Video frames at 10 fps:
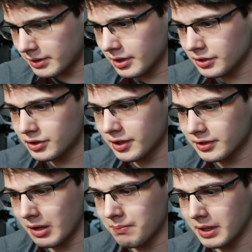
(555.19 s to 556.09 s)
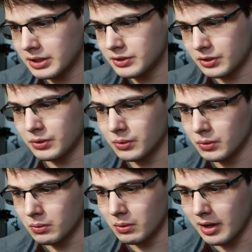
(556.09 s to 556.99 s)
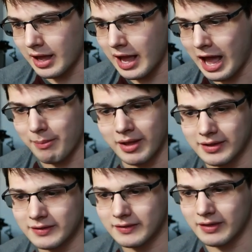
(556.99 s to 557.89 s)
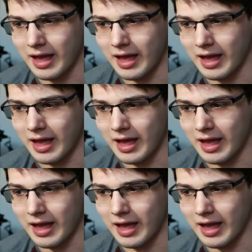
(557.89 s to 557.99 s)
But there's just something to habits